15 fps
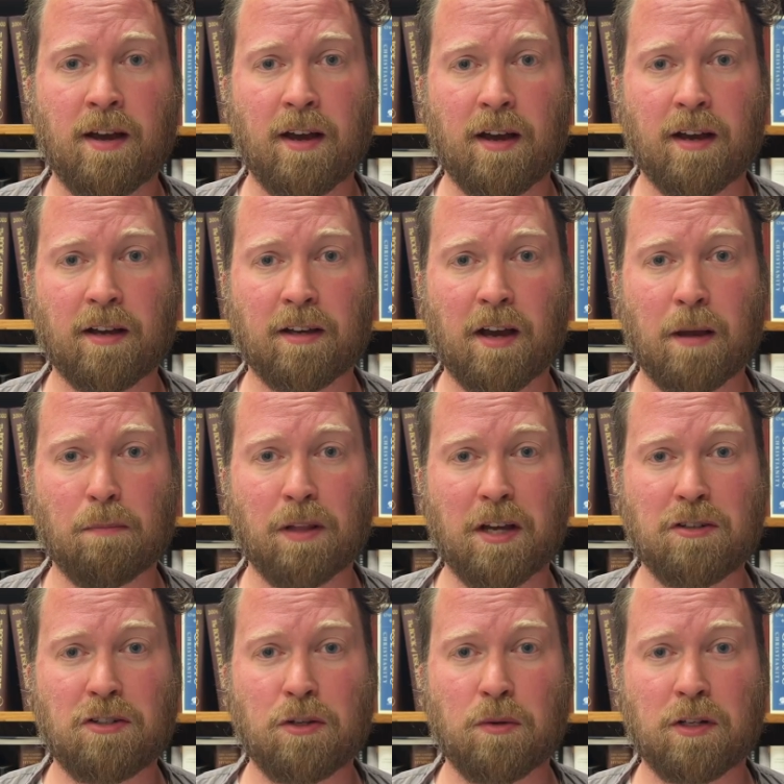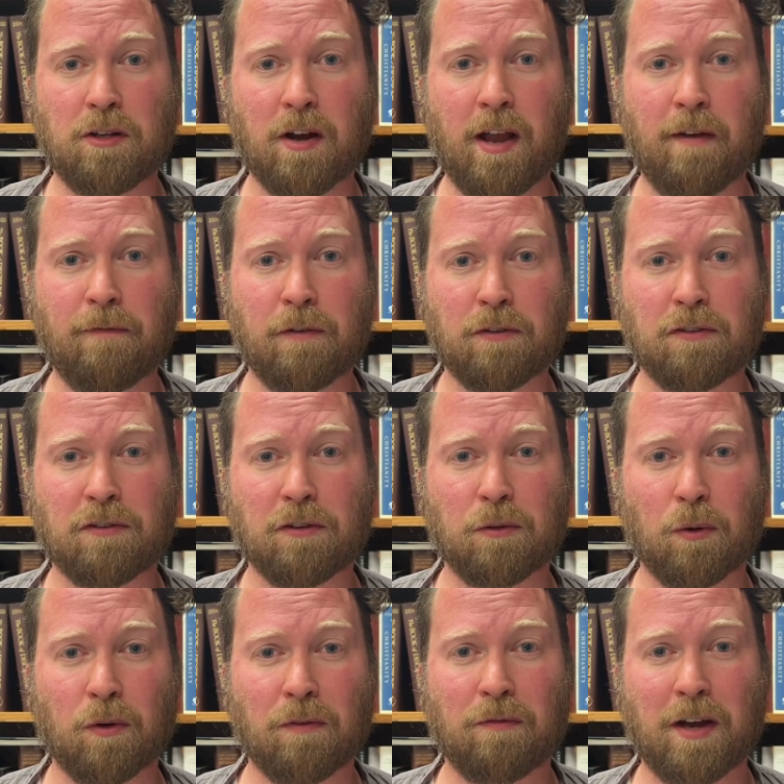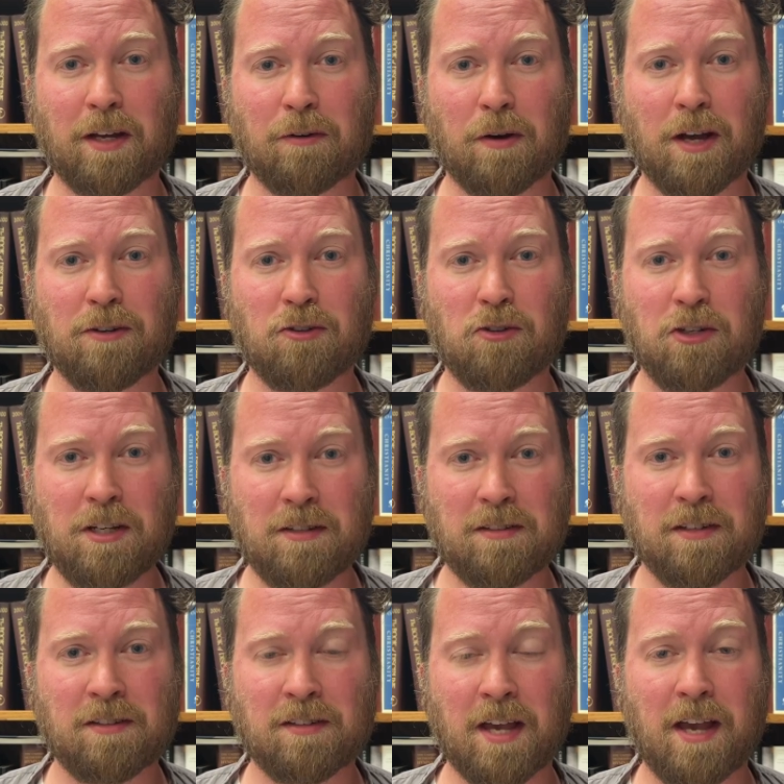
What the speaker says: God bless you in your efforts to glorify Christ Jesus.